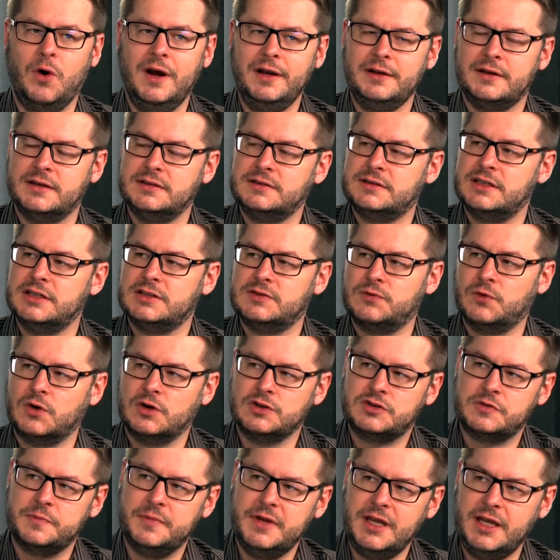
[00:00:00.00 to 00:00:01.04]
What does this
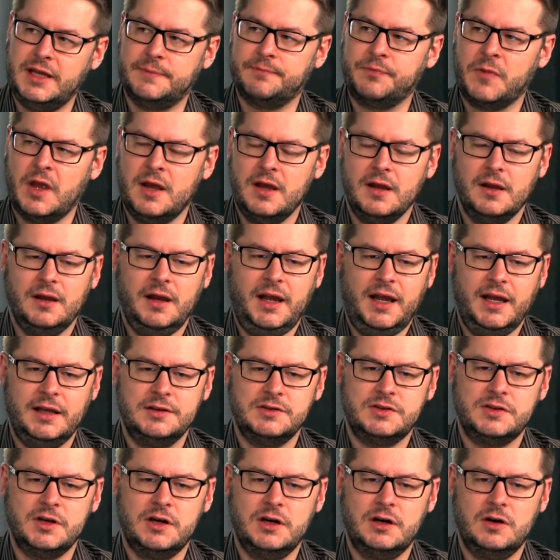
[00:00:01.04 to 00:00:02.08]
verse mean?
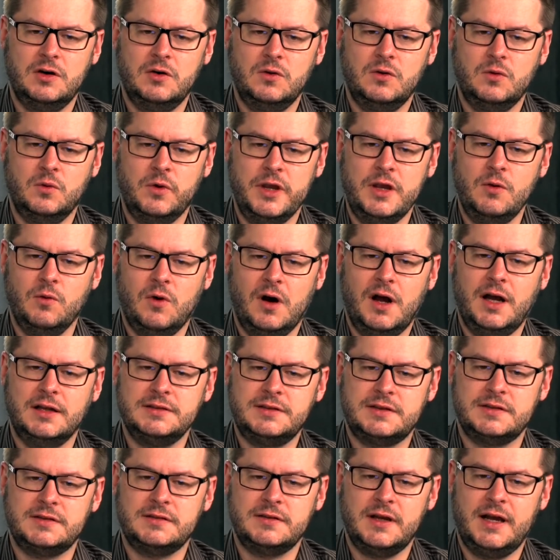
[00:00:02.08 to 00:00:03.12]
And so we
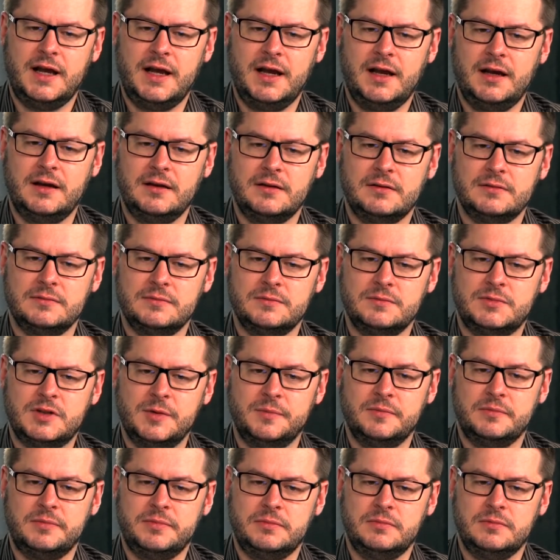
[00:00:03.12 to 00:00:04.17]
want
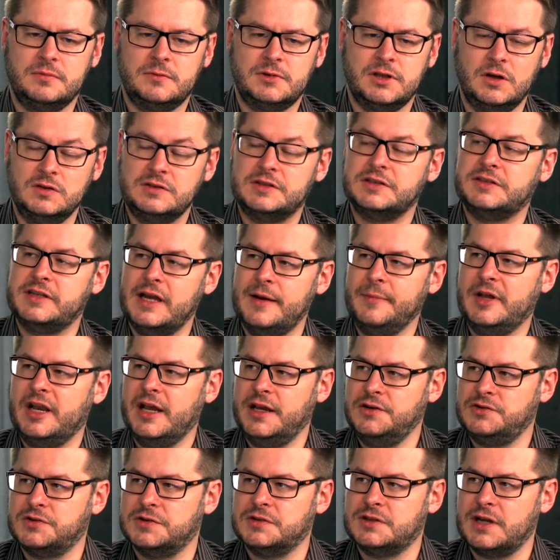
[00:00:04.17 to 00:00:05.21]
some close
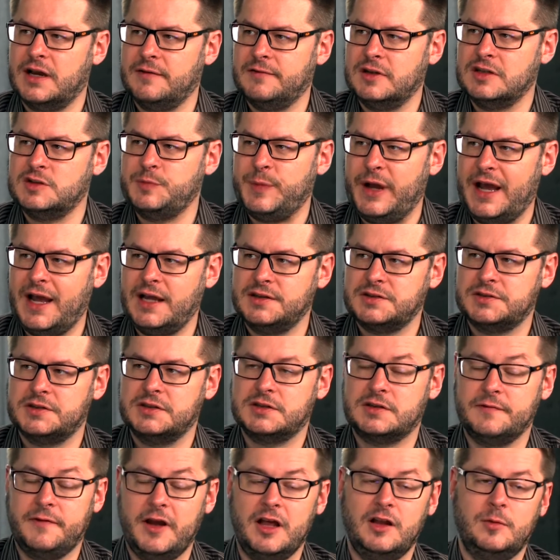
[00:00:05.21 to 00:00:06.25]
examinations of these
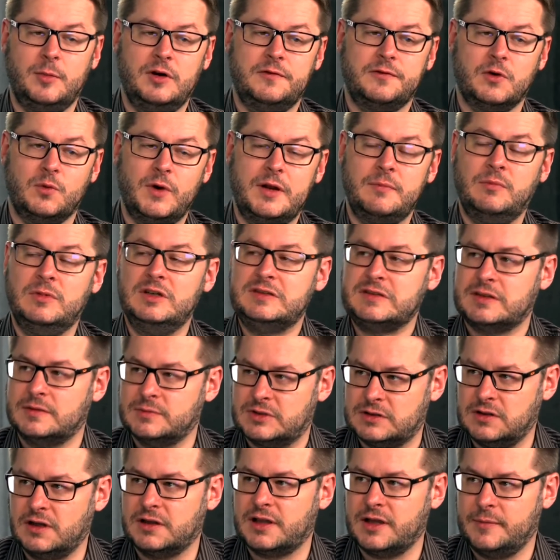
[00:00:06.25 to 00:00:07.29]
passages available for when
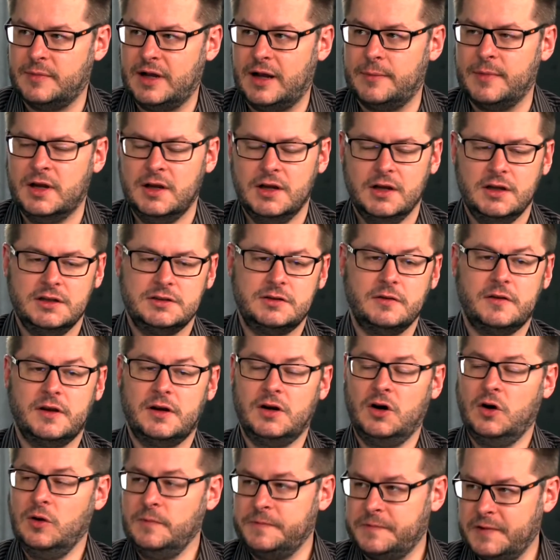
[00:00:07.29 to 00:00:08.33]
Muslims look them up, so that
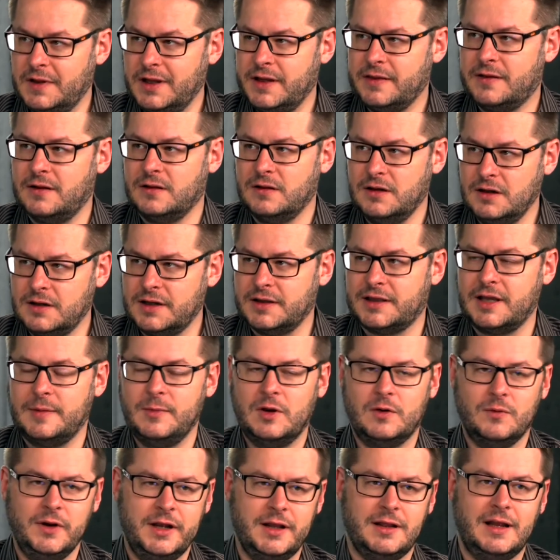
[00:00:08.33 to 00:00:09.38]
hopefully they'll look at them
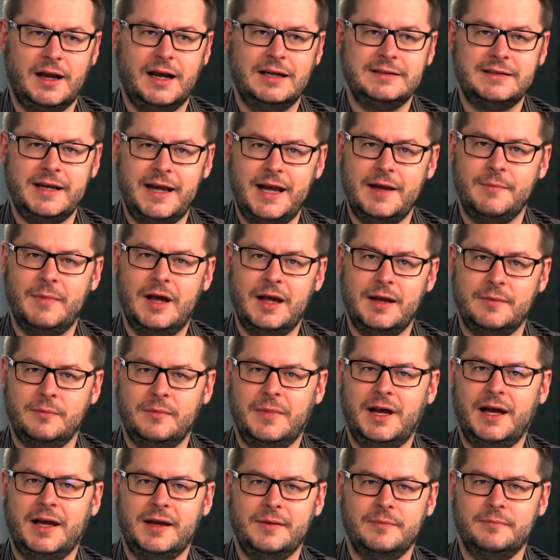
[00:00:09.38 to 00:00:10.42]
and realize, hey,
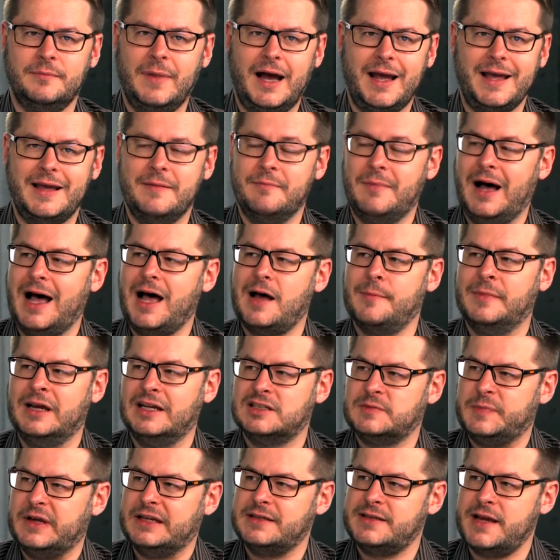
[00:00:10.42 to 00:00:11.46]
my imam
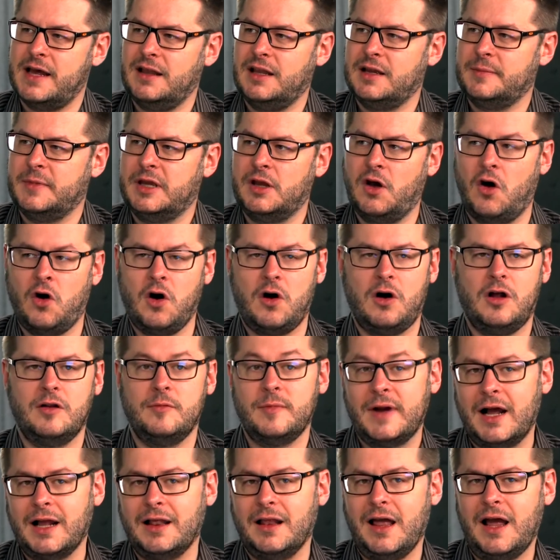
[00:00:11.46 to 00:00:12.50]
has been telling me all
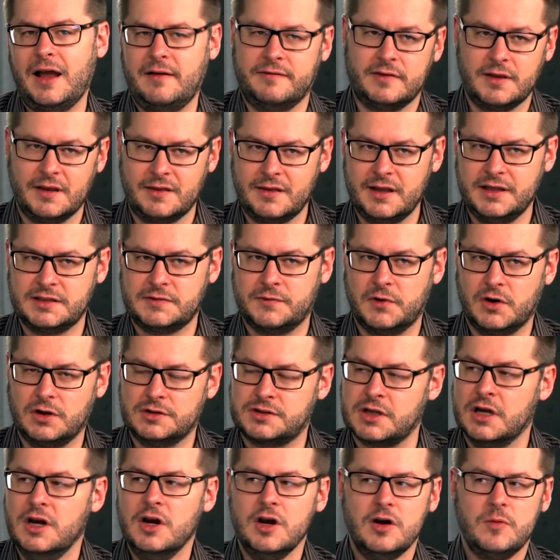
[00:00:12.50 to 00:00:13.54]
my life that this
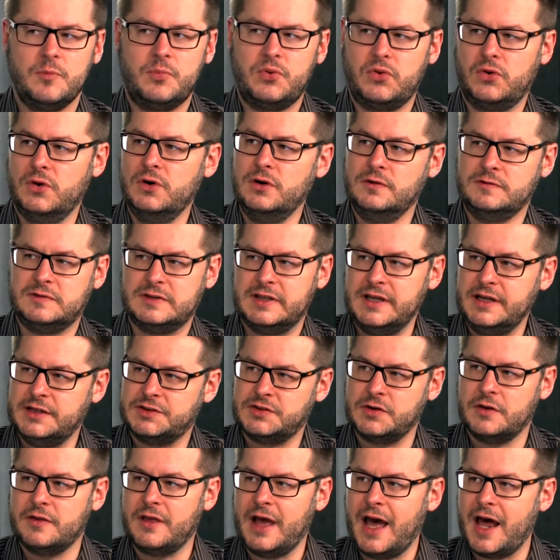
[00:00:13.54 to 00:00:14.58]
verse proves
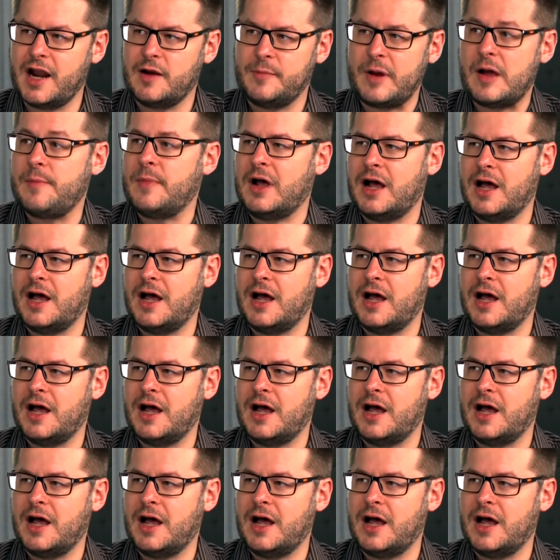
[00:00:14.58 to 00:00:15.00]
this or that about